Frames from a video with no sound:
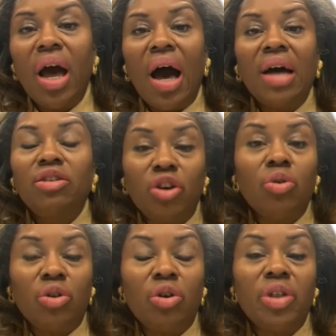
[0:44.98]
I
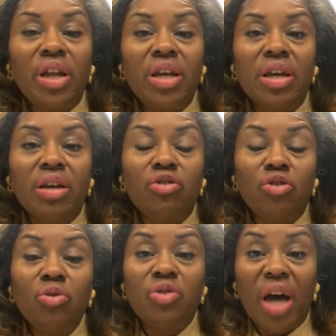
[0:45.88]
don't know that he can
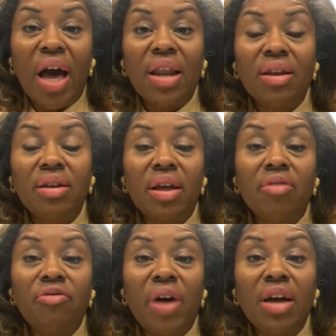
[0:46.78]
do that. And
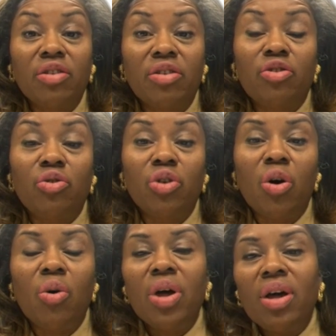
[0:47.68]
in fact, as you
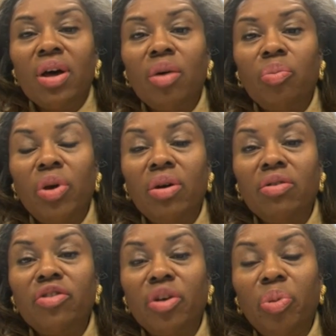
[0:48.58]
know, uh,
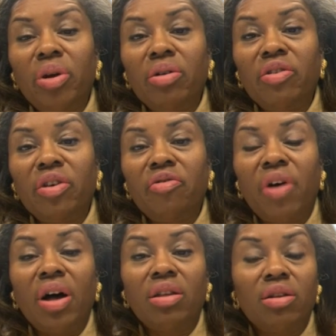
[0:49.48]
parents, some parents have
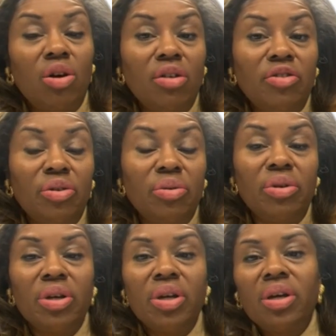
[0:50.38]
filed a
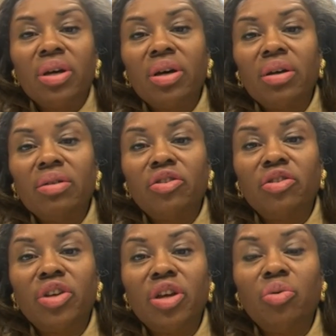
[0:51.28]
lawsuit Uh, to
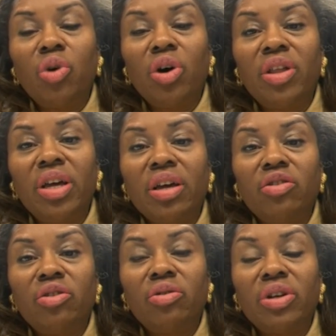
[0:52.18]
see what they
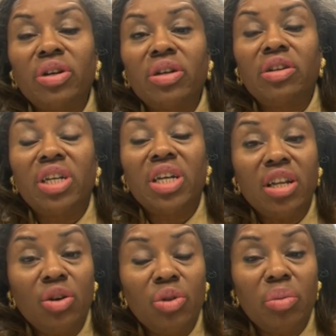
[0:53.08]
can do to
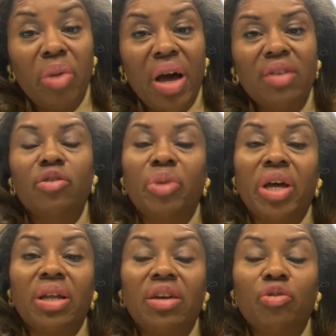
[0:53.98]
continue the mask
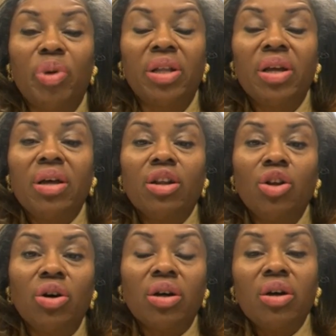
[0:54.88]
mandates. But look,